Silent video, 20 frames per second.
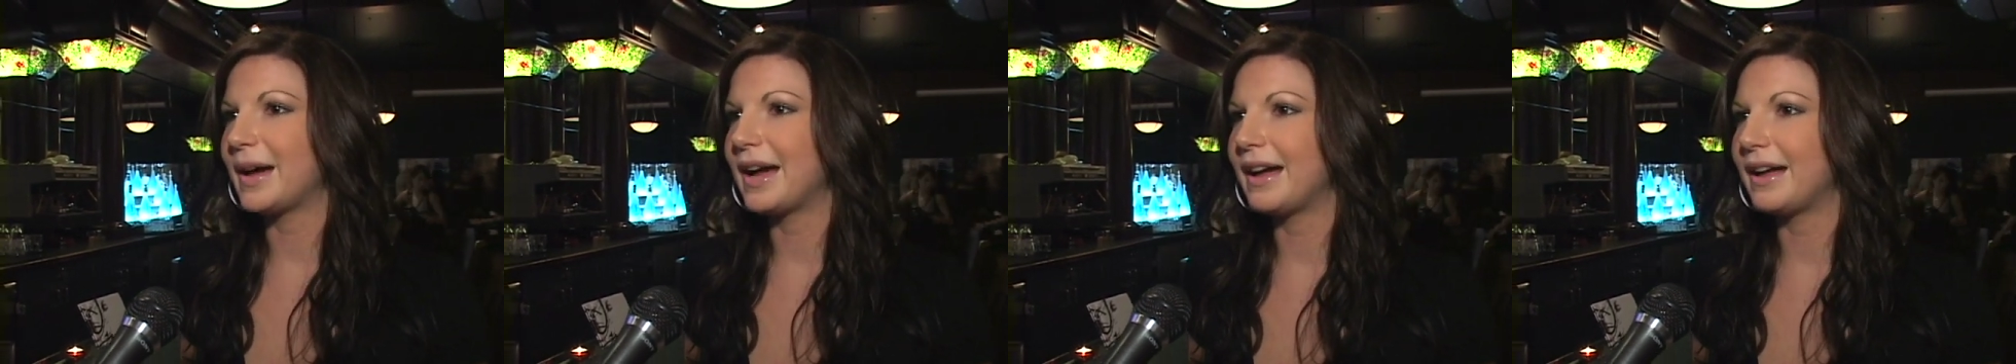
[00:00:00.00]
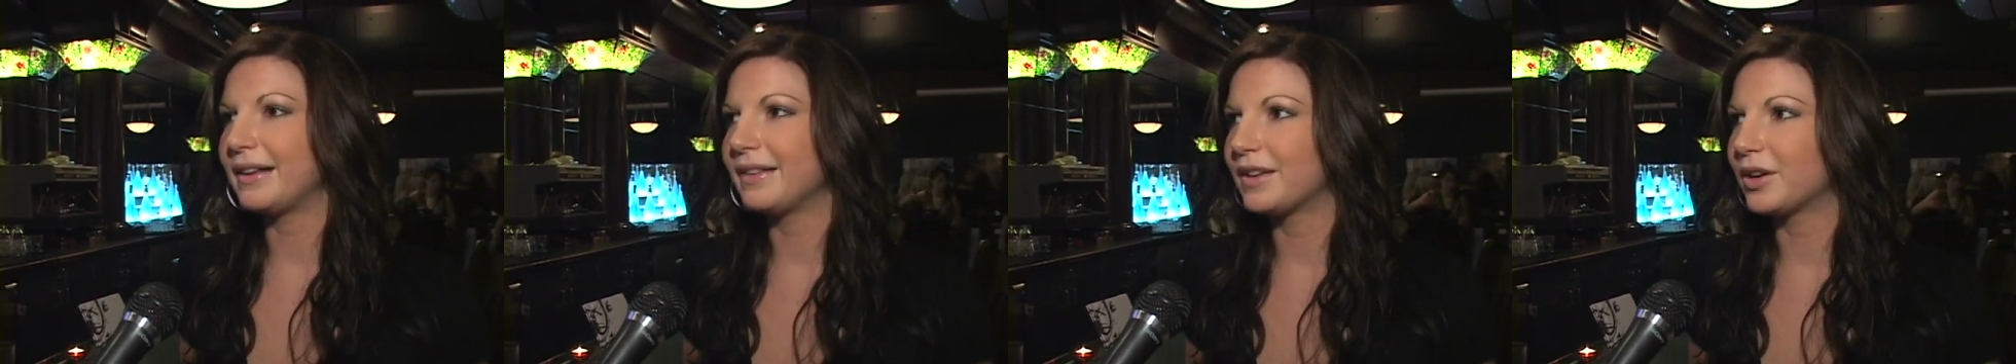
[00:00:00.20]

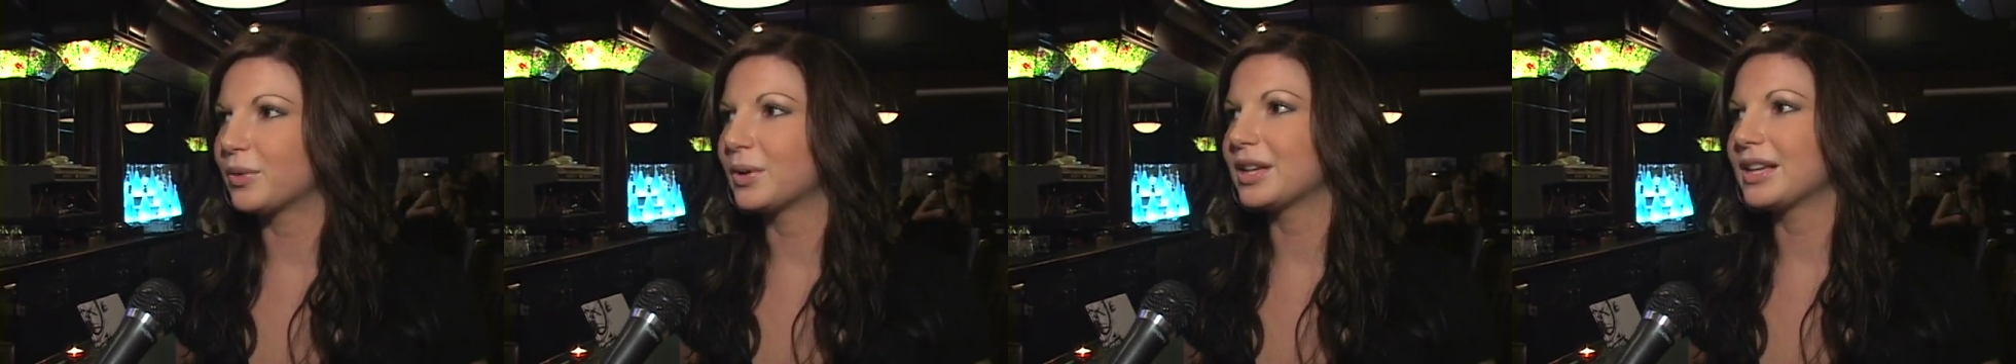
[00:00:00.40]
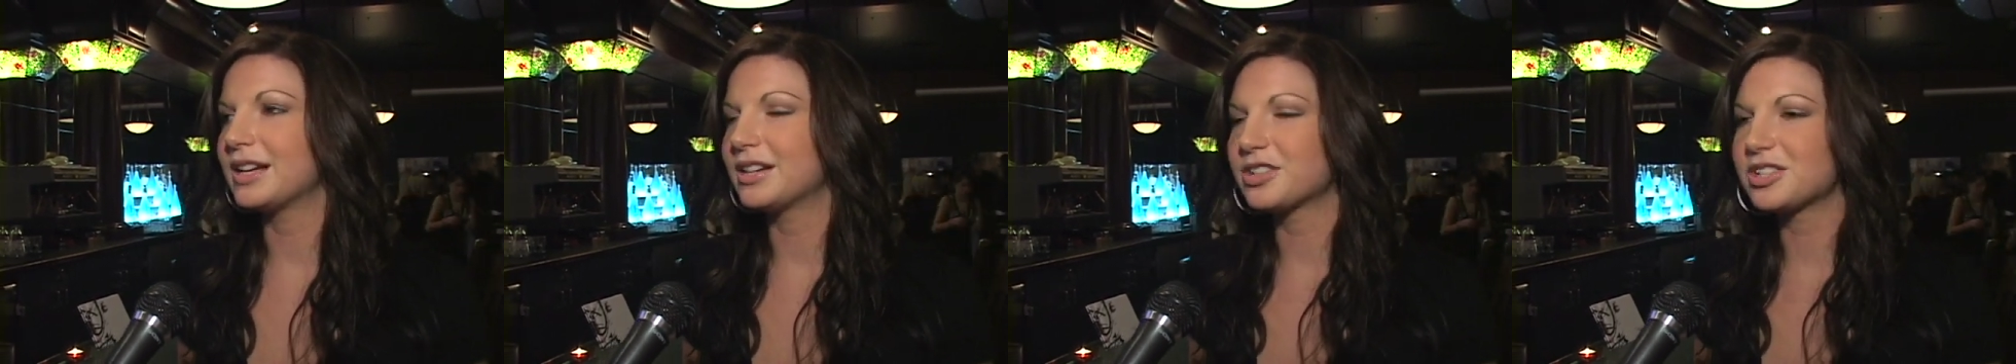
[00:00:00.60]
but they're
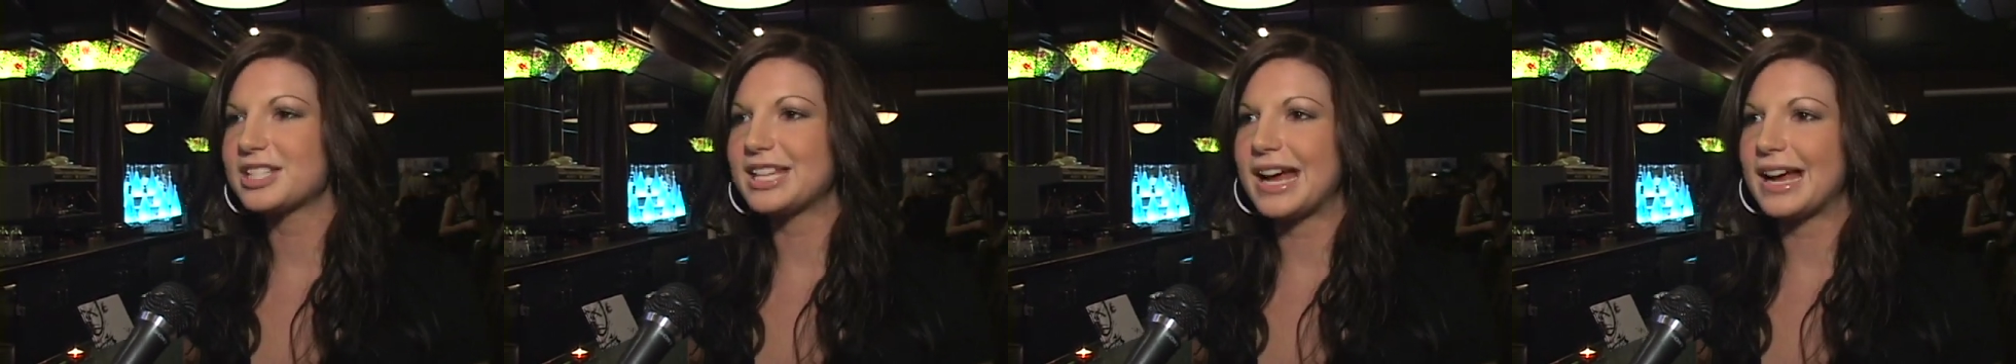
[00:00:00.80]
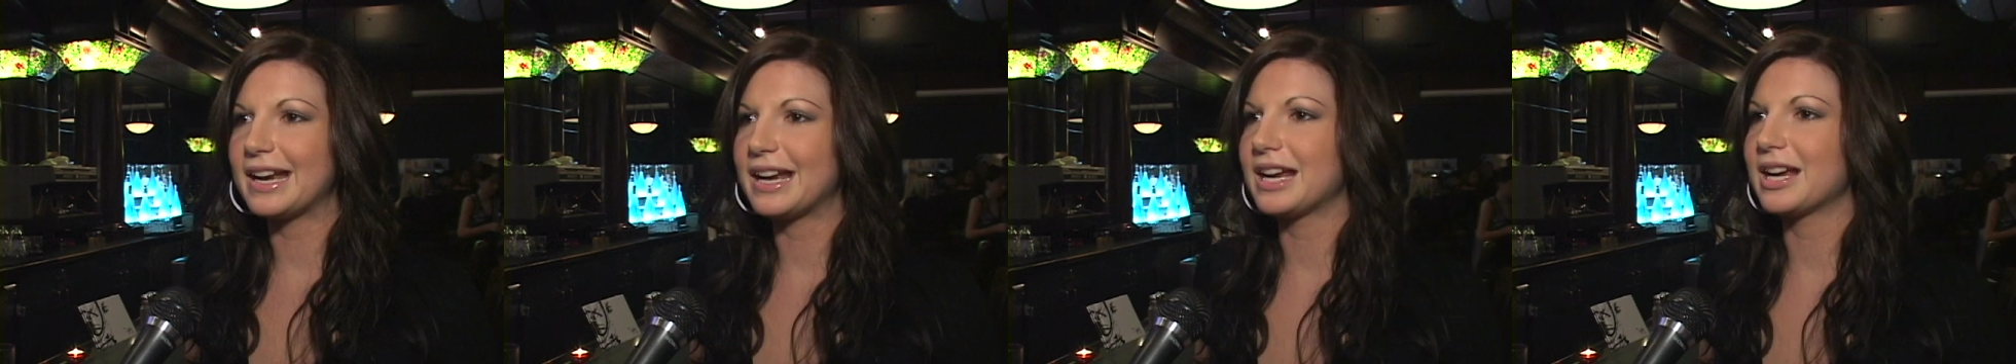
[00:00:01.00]
really
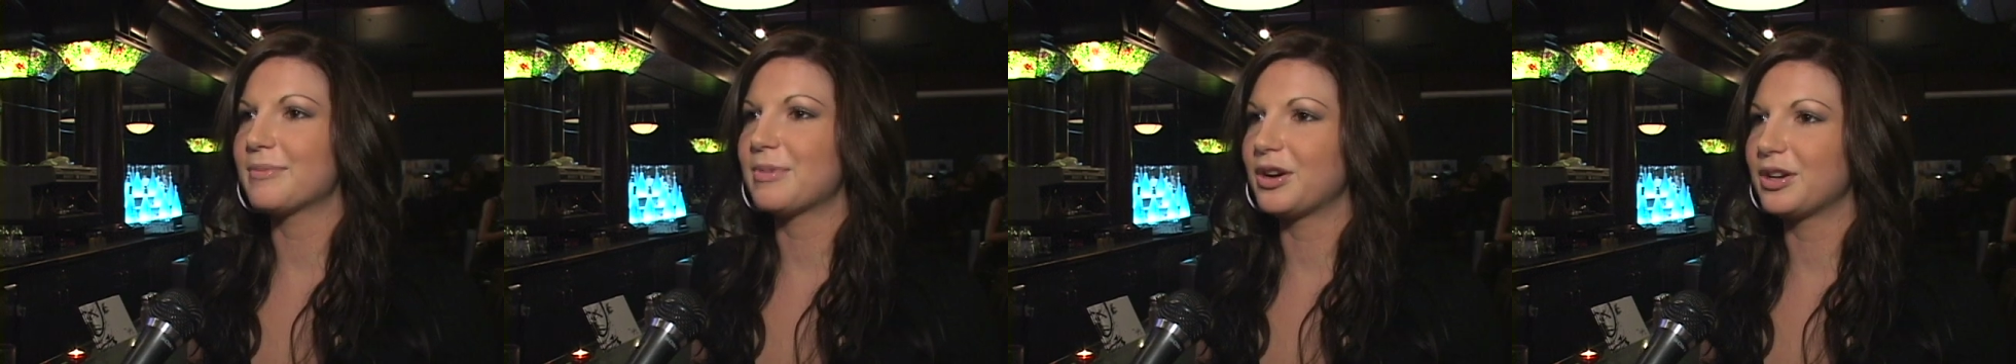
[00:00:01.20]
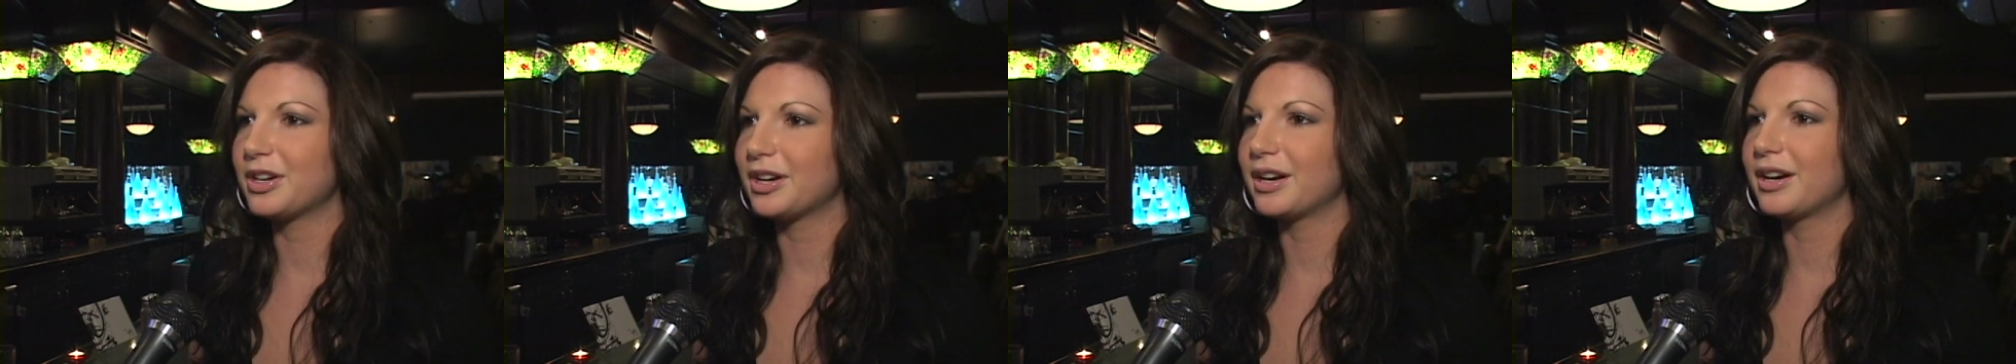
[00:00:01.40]
understanding
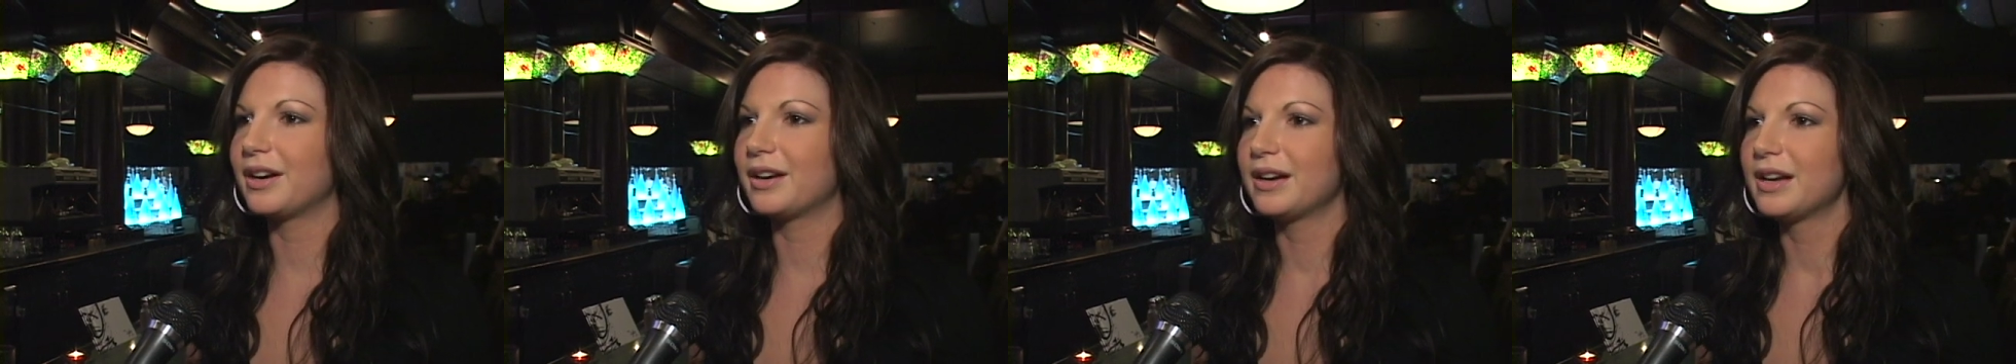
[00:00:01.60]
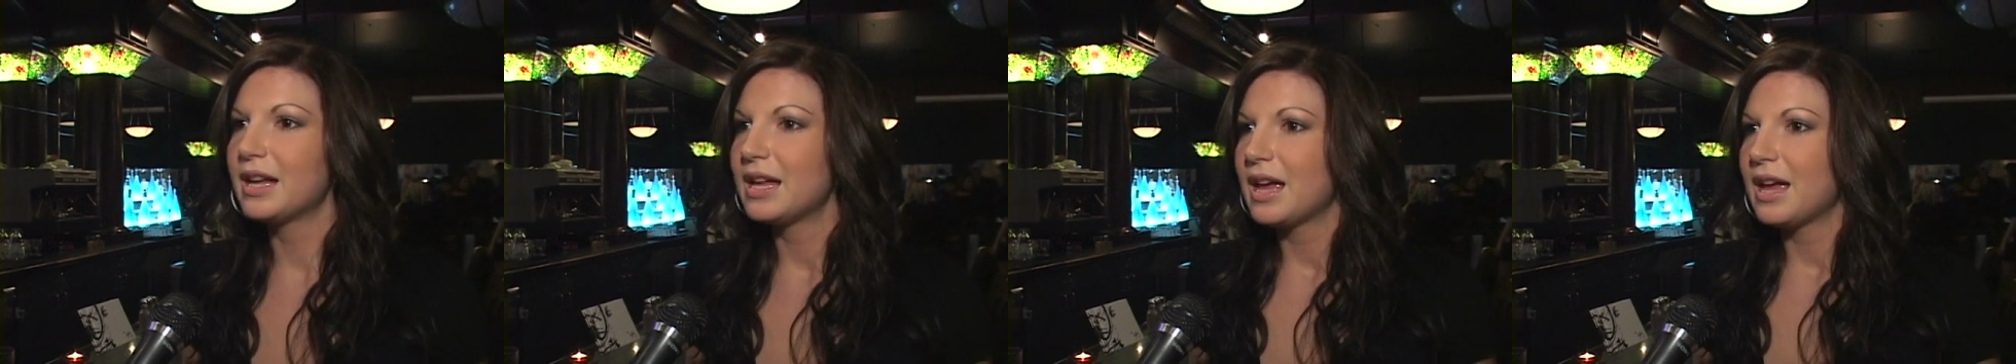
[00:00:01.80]
about your,